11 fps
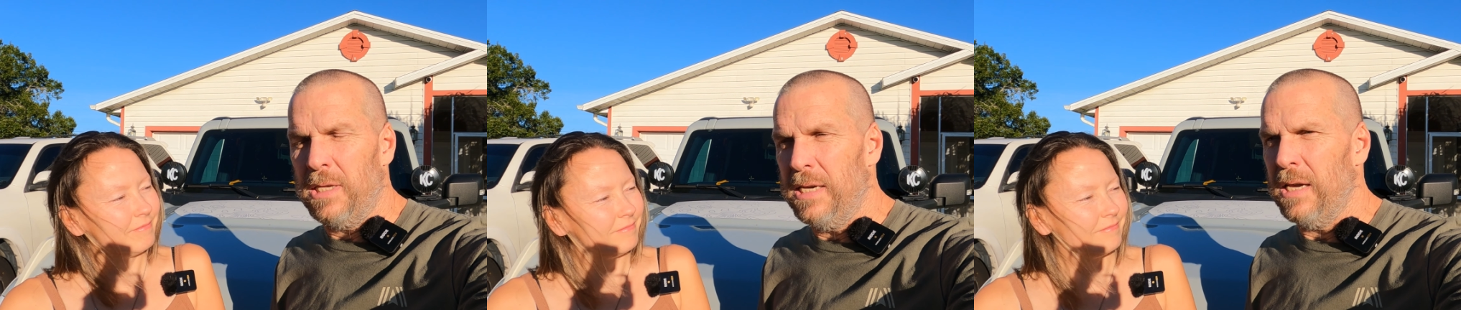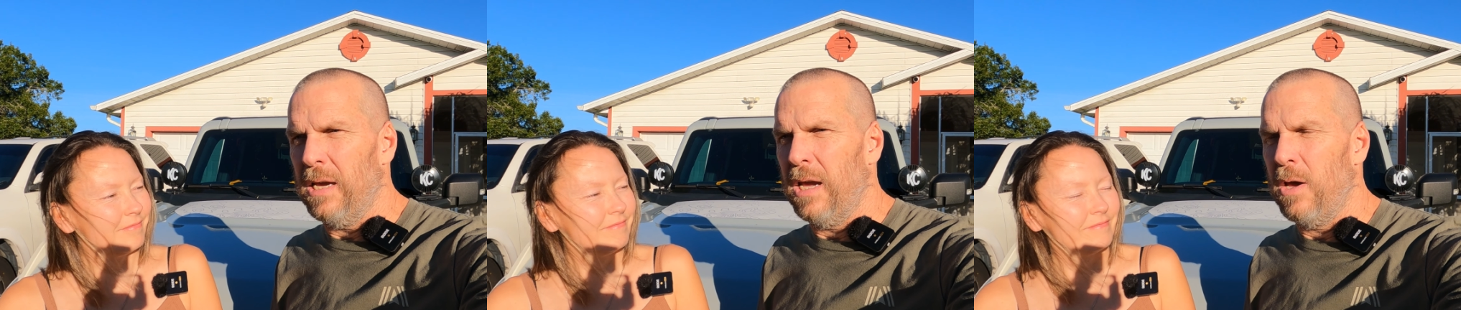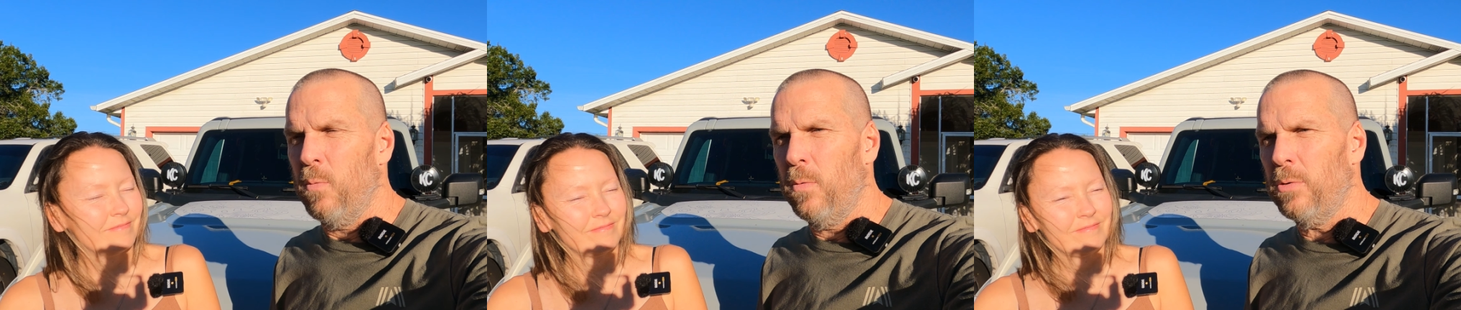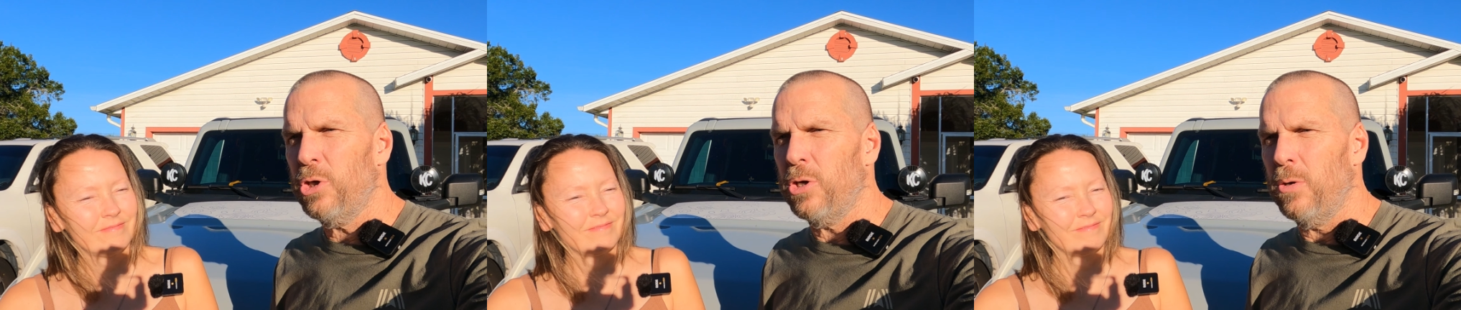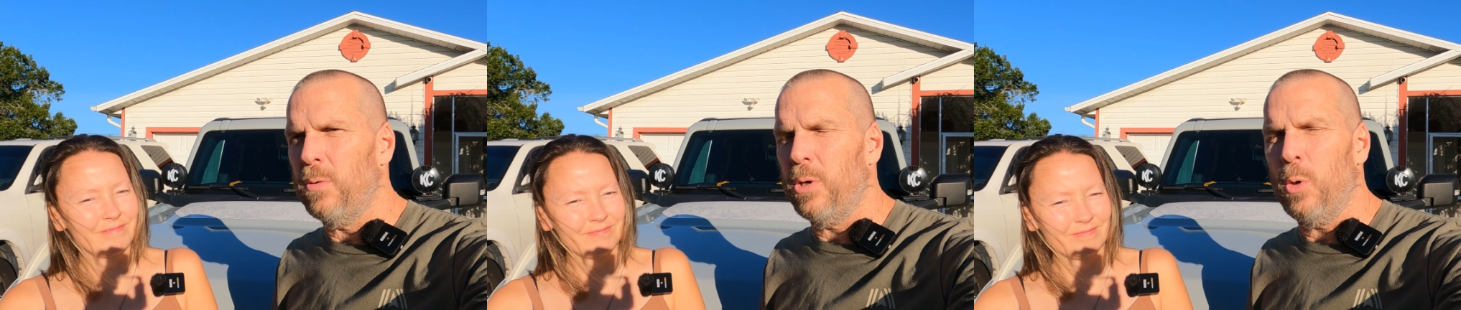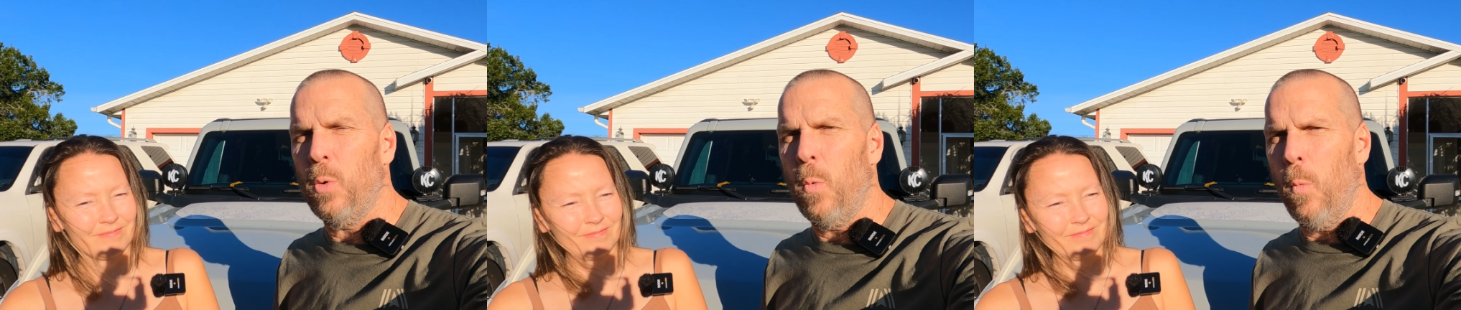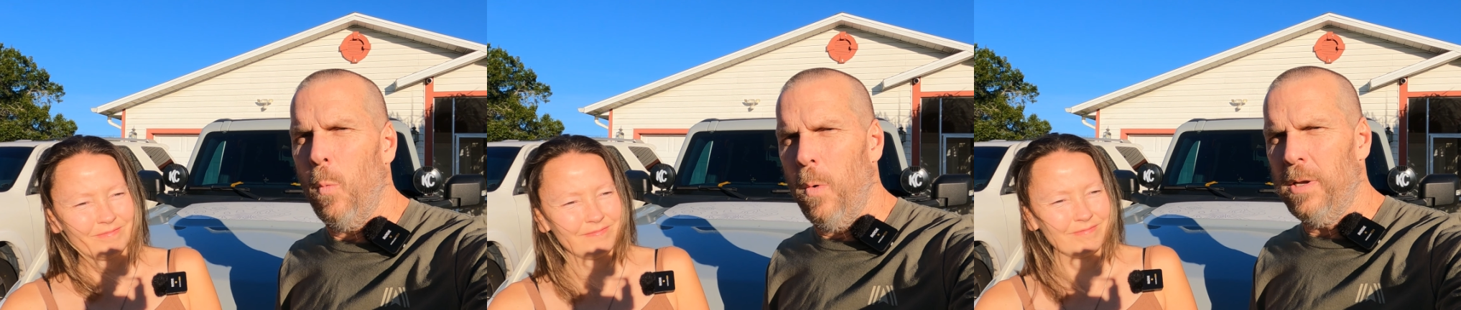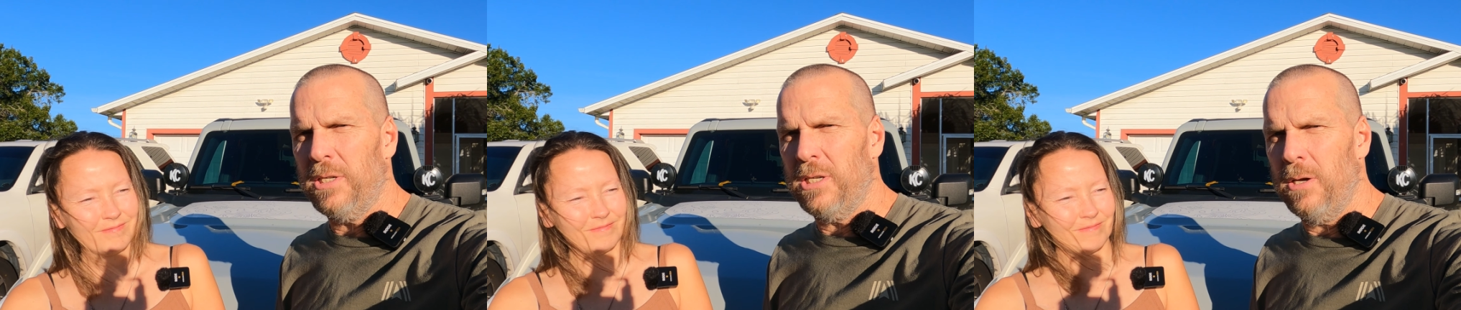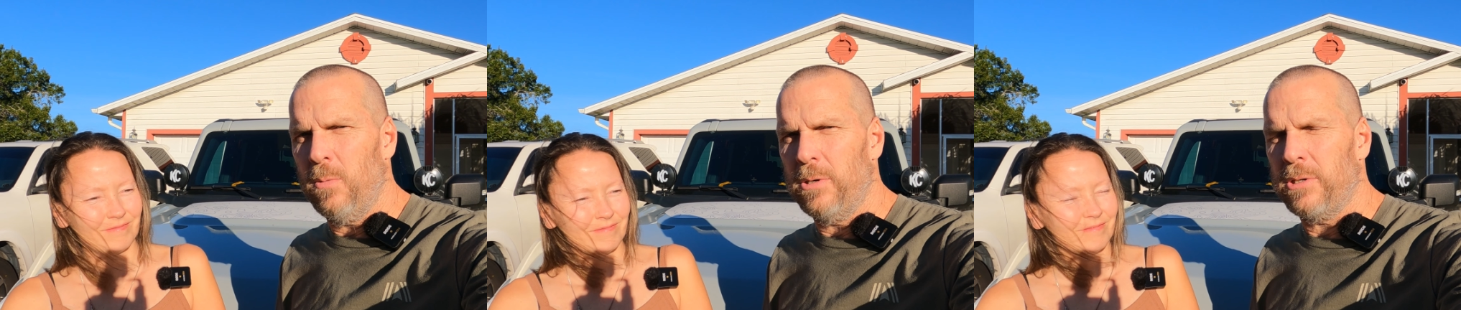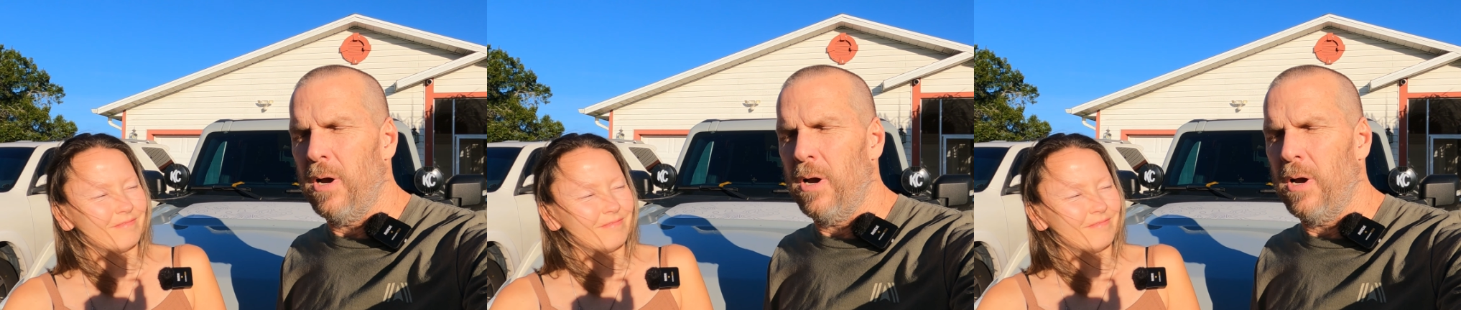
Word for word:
Speaker 1: leaking, and we'll show you what seal we're